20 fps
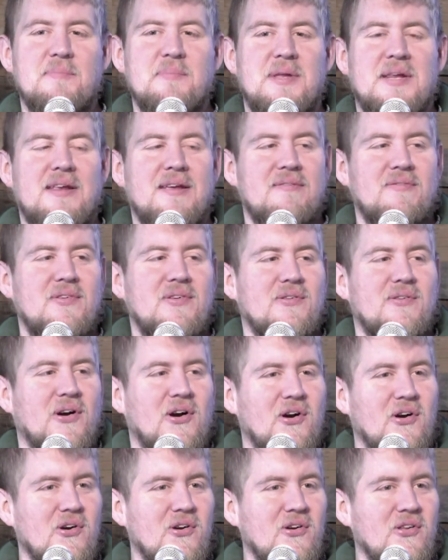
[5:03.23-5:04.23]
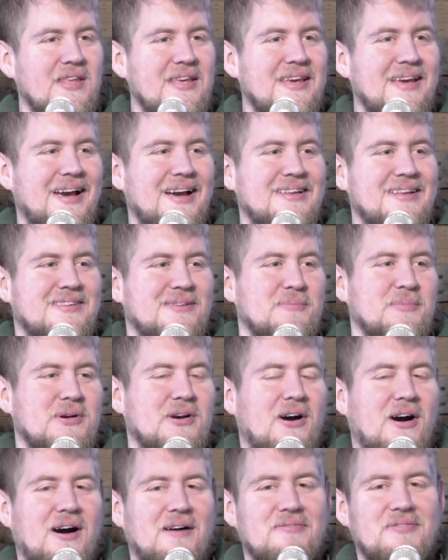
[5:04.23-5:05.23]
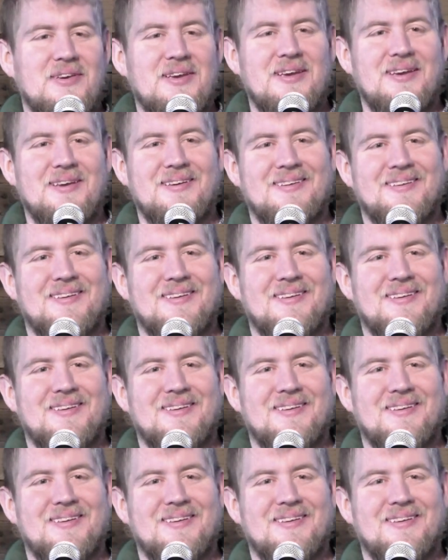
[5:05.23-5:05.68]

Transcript: Many of you early had some coffee.